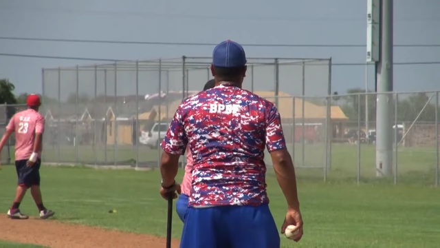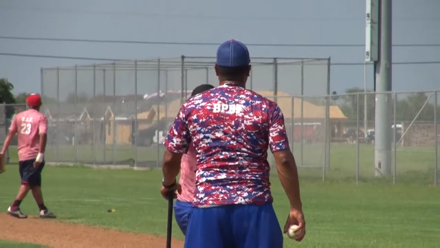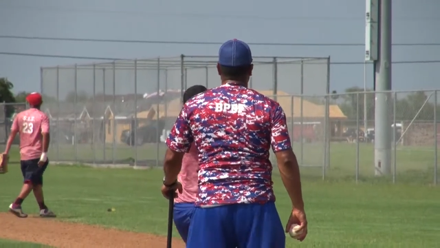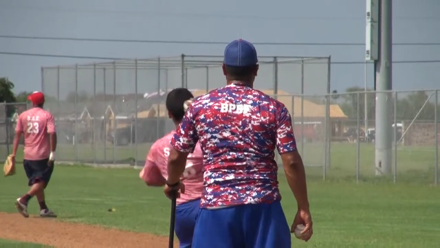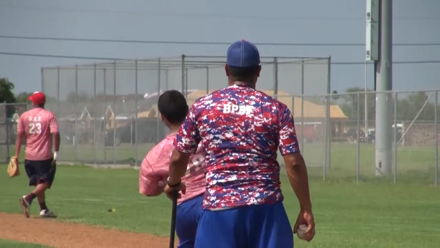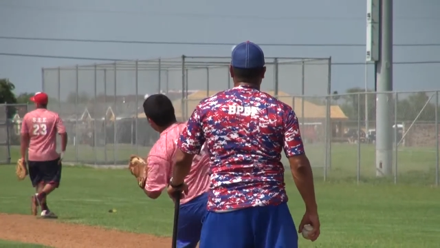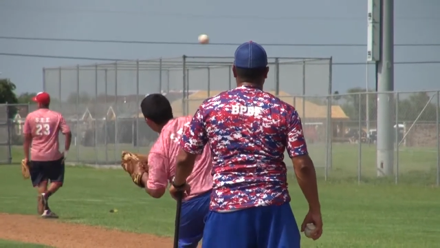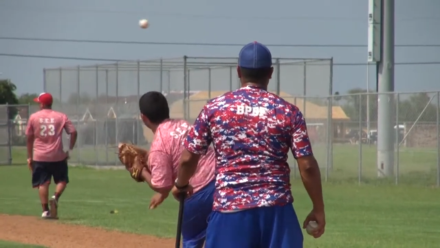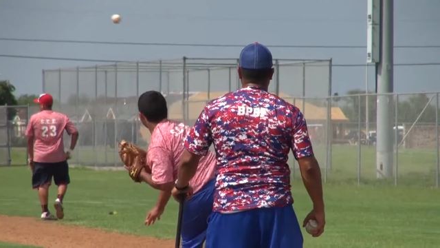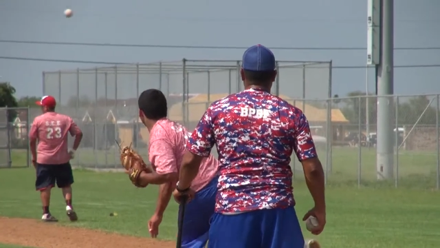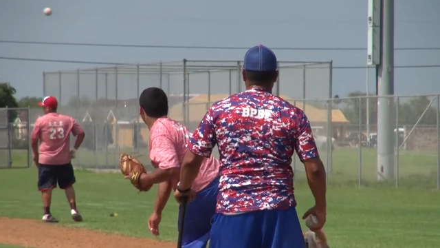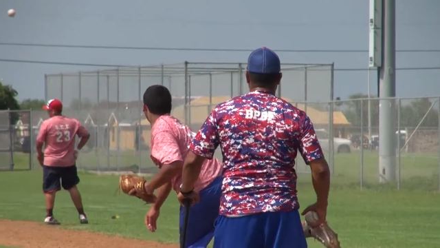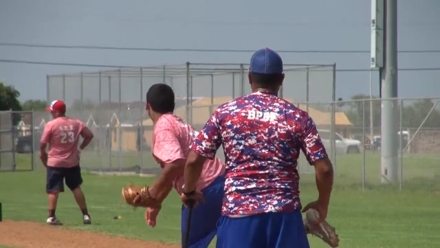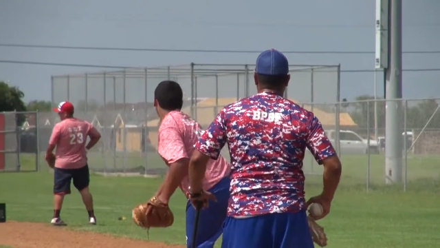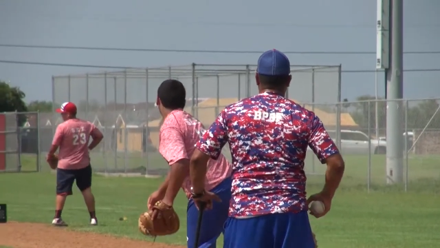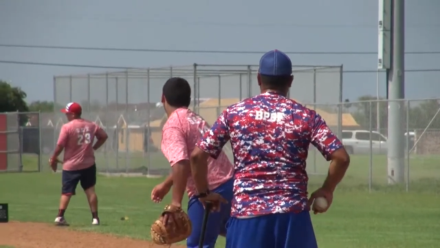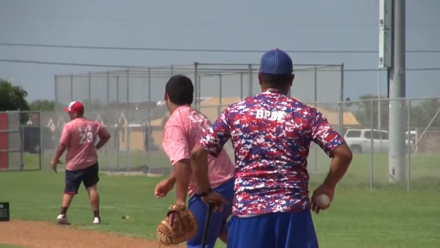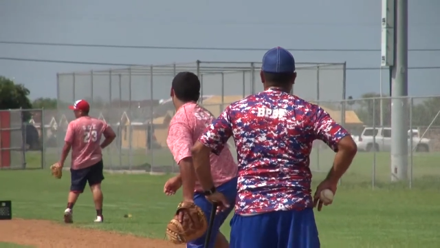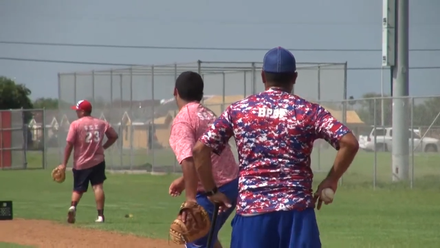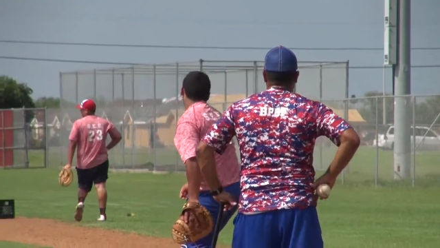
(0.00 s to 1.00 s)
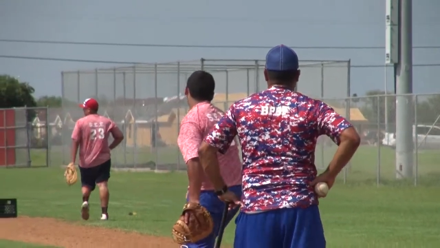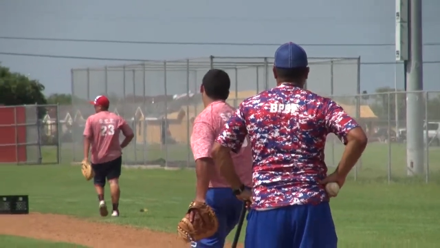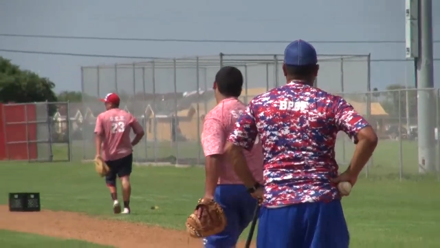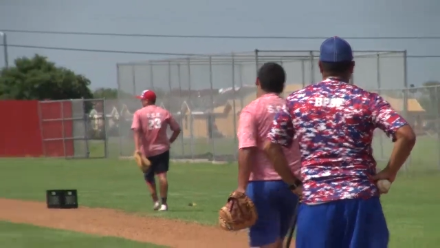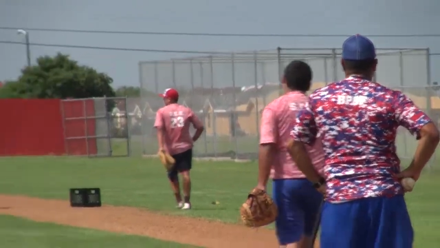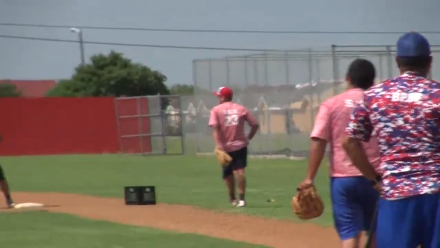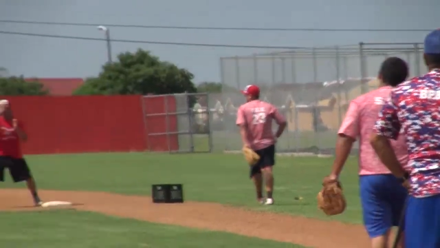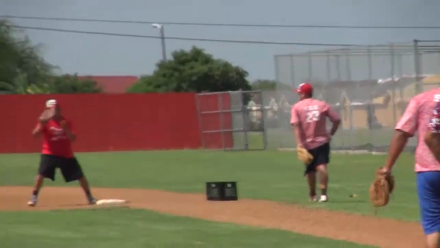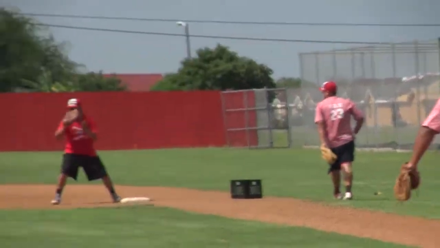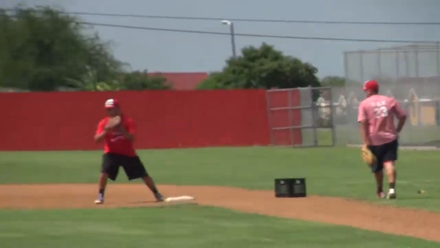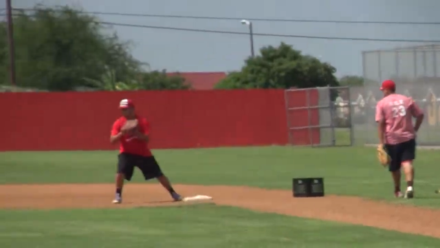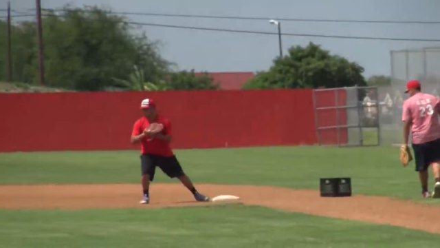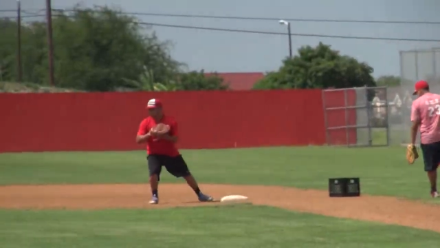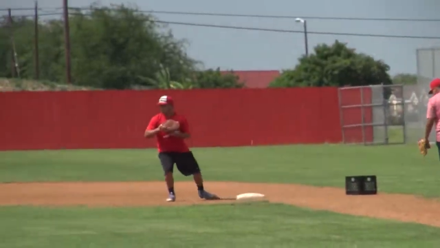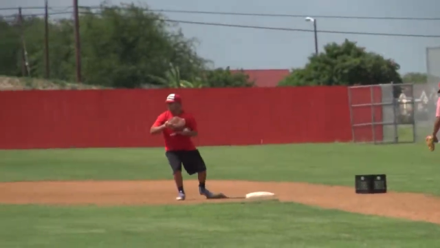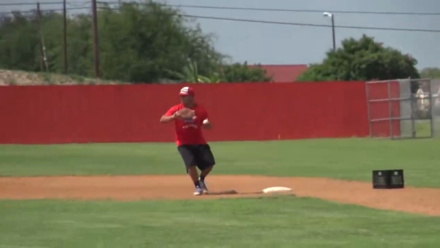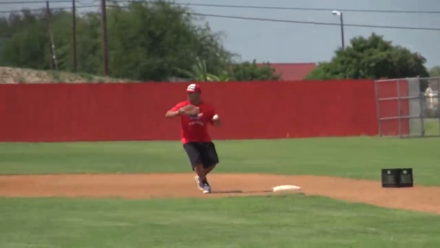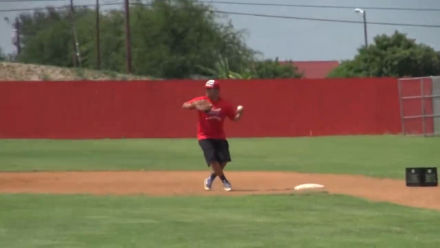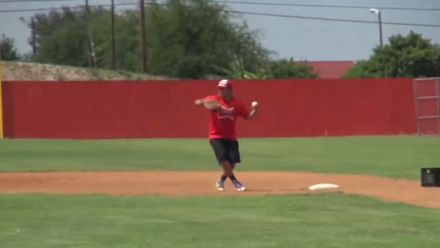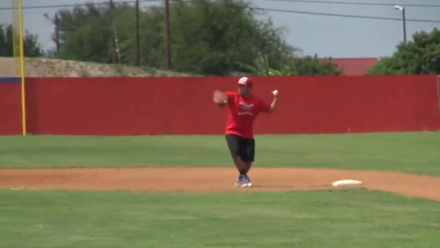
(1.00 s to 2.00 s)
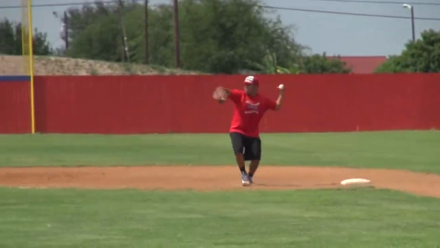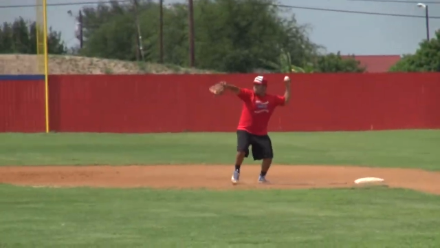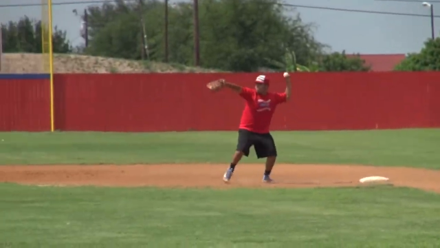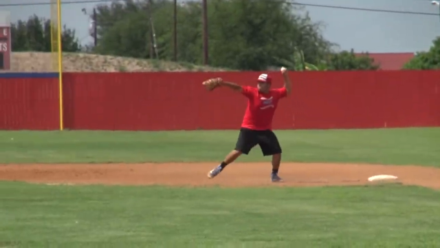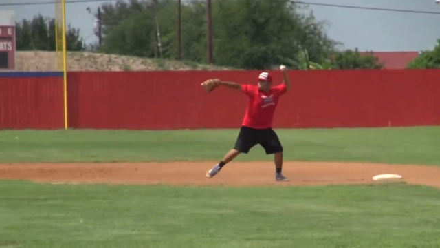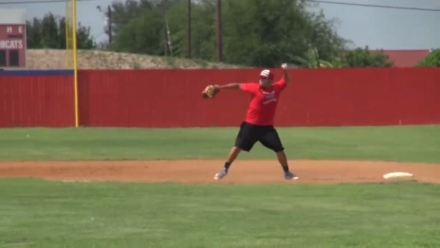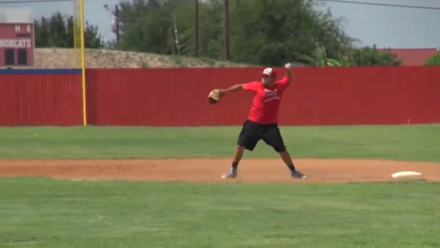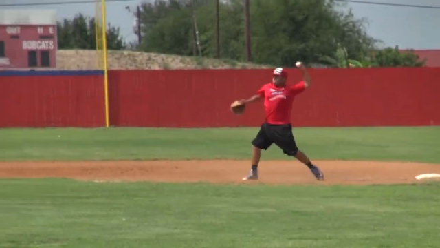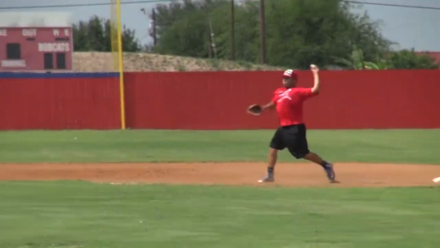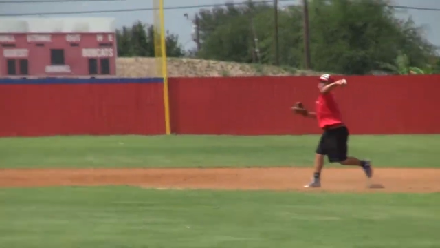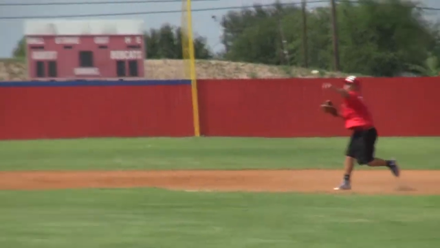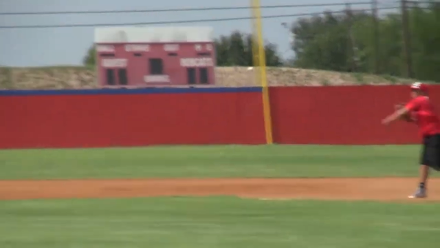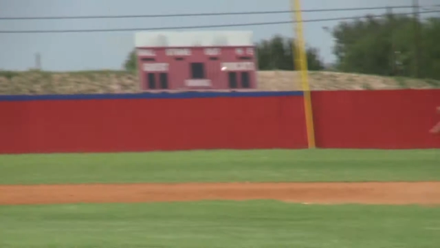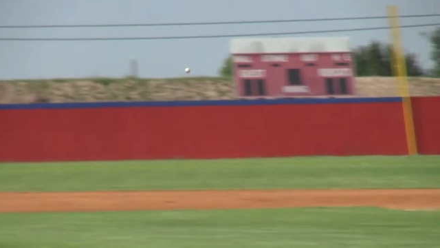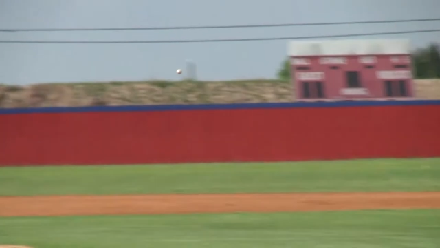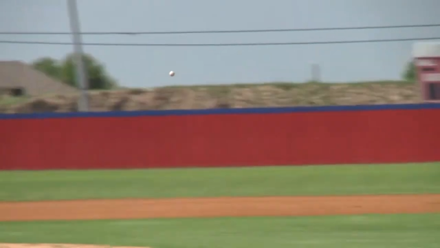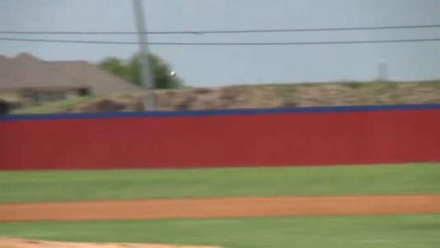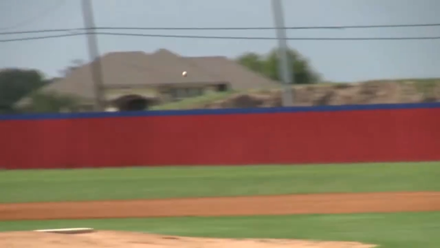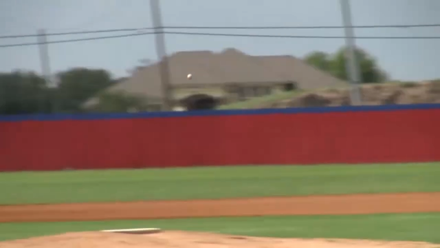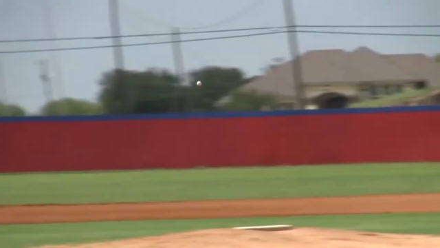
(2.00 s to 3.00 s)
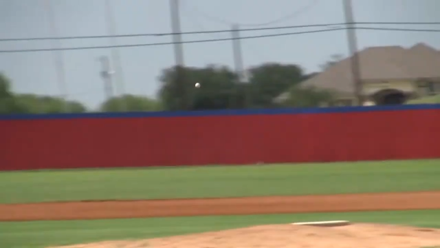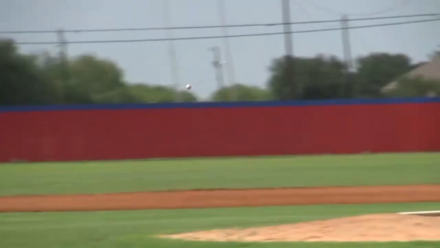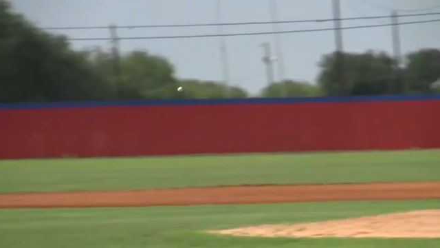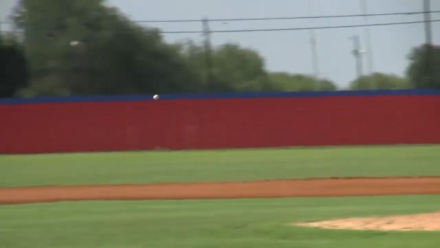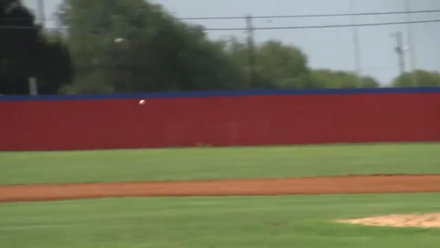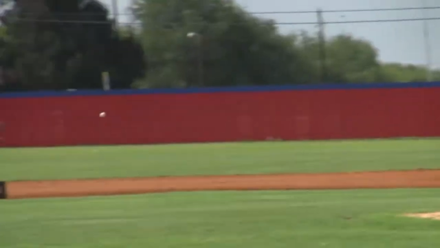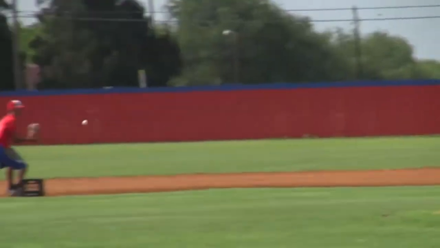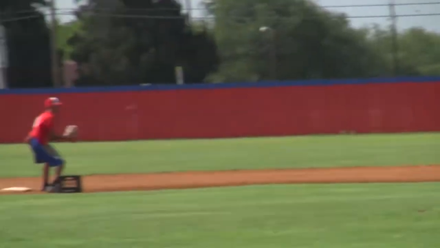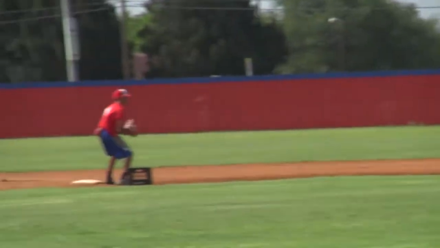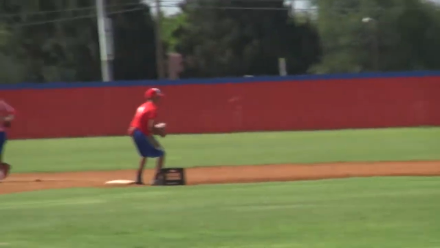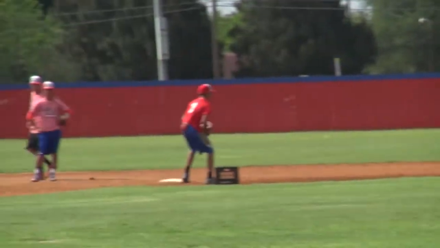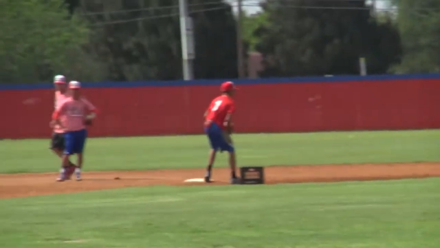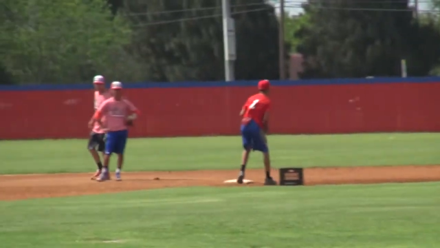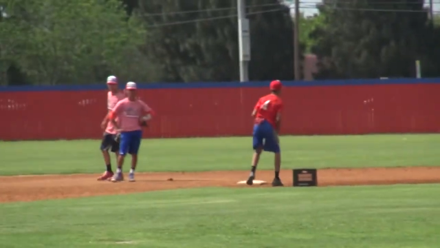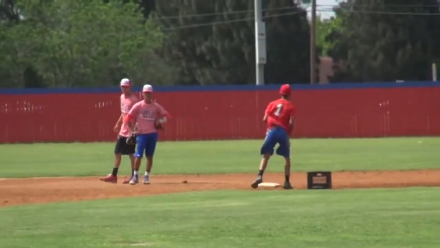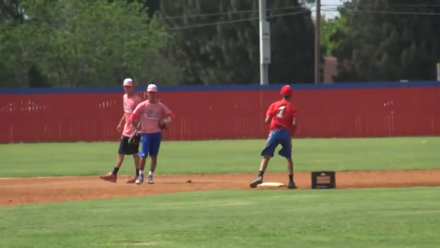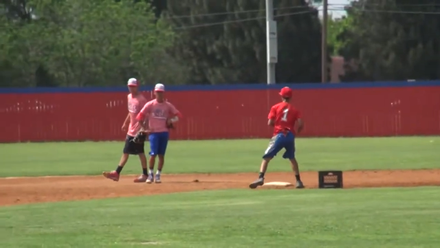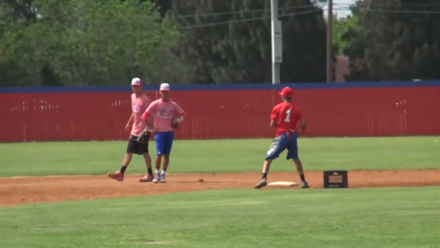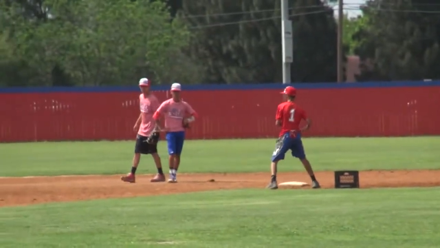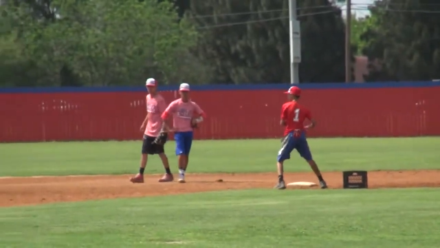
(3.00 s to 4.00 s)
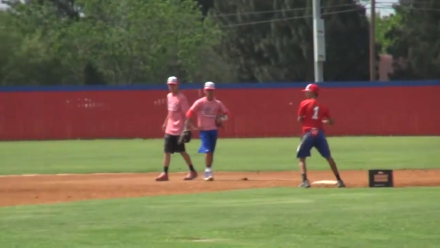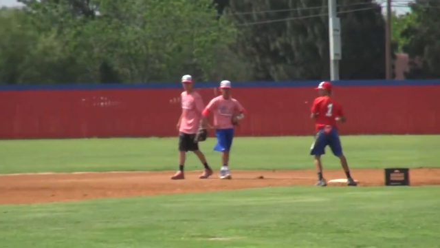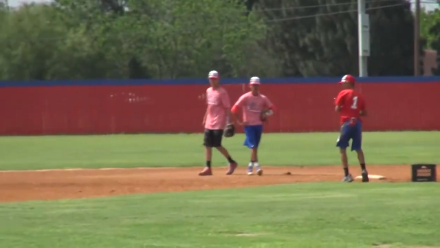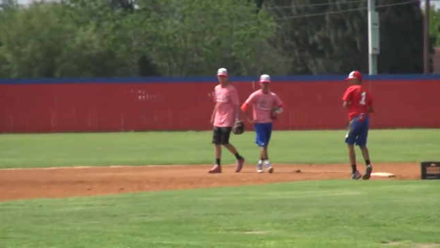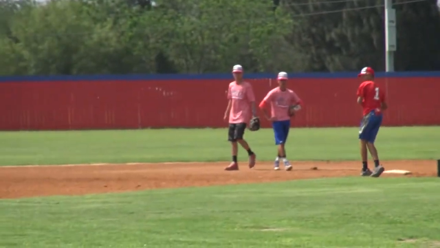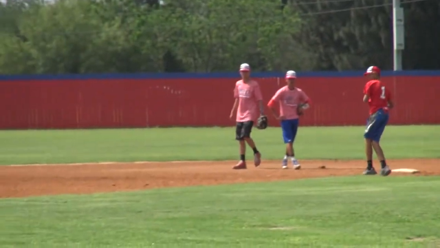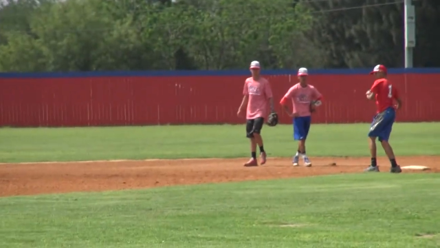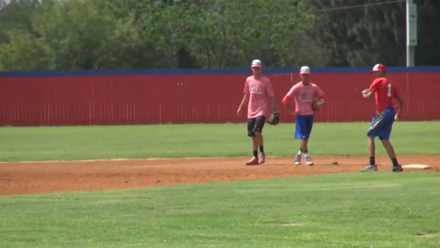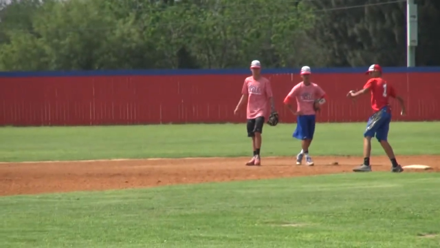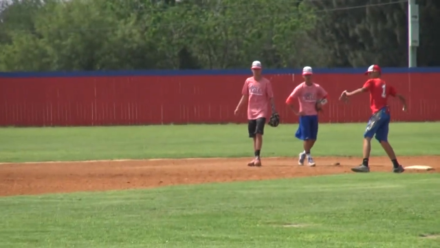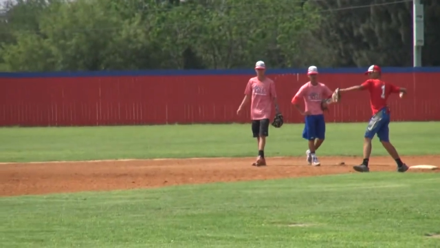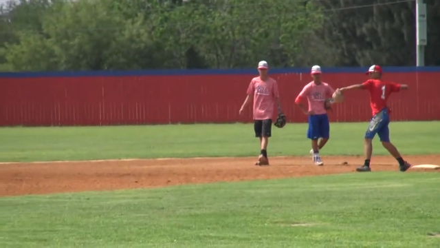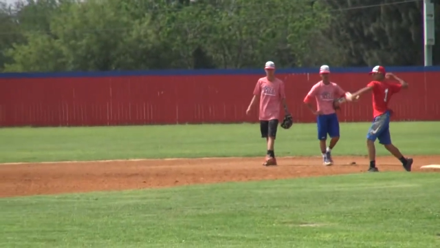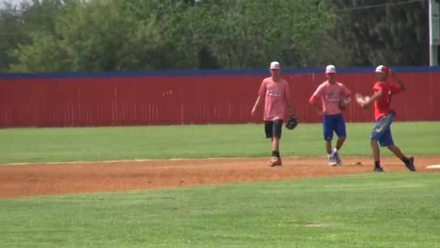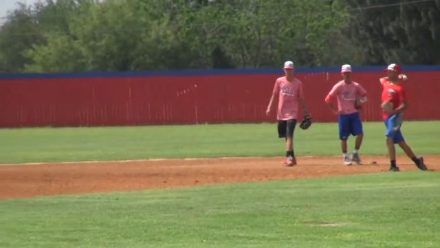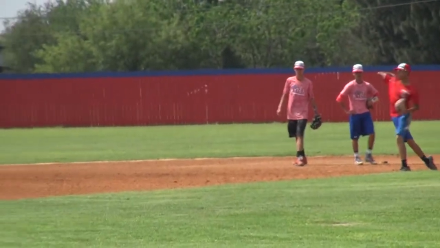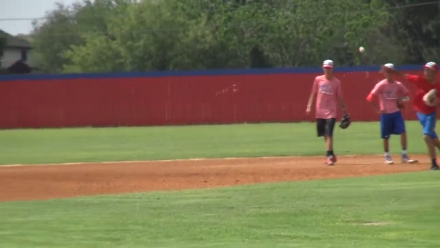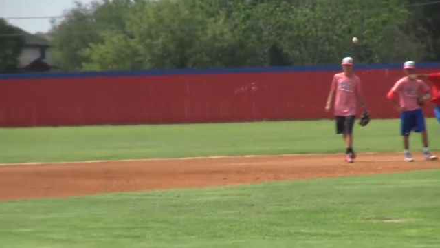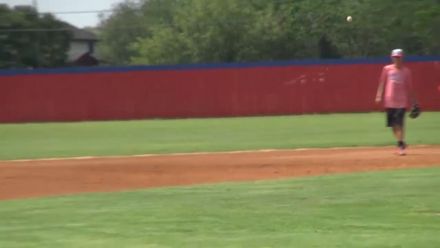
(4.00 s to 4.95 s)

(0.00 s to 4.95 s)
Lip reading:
No face is visible, so there are no lips to read.